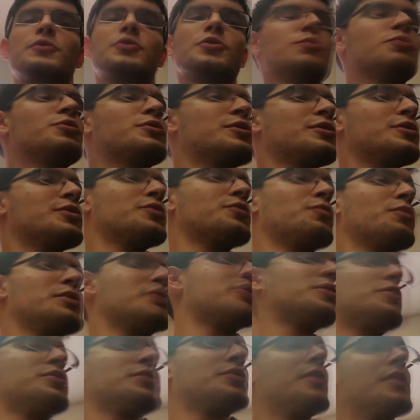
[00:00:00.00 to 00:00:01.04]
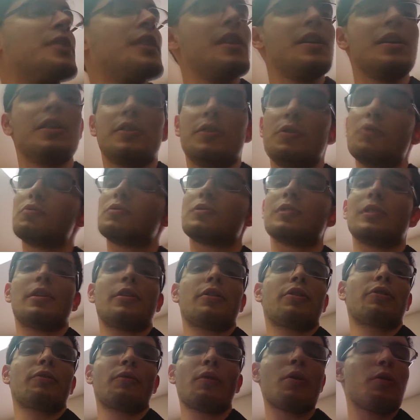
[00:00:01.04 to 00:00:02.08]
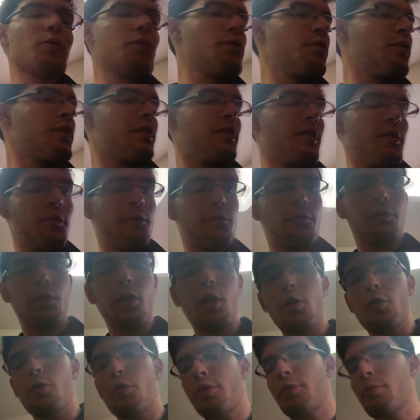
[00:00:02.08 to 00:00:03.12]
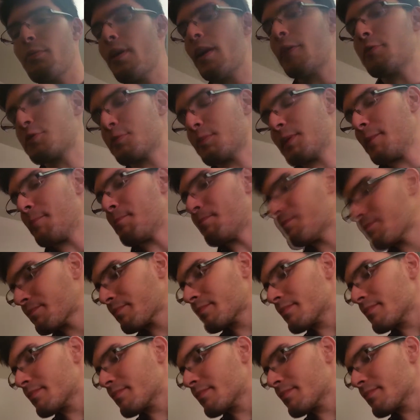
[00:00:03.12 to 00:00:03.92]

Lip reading: juices which usually flow throughout me